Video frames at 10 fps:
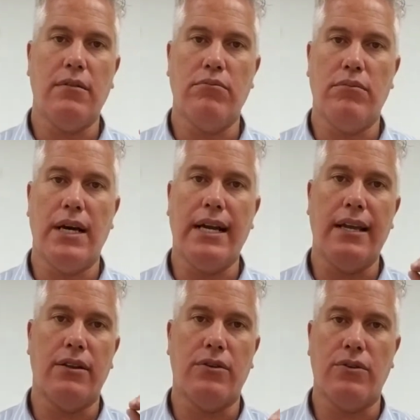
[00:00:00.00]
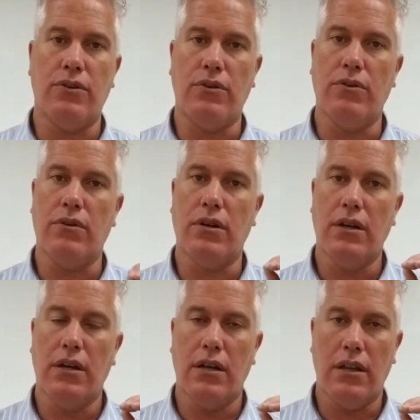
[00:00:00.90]
money through
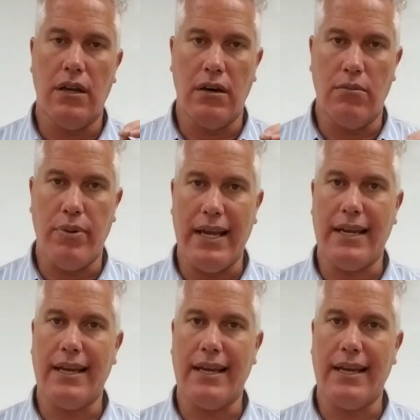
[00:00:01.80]
their bank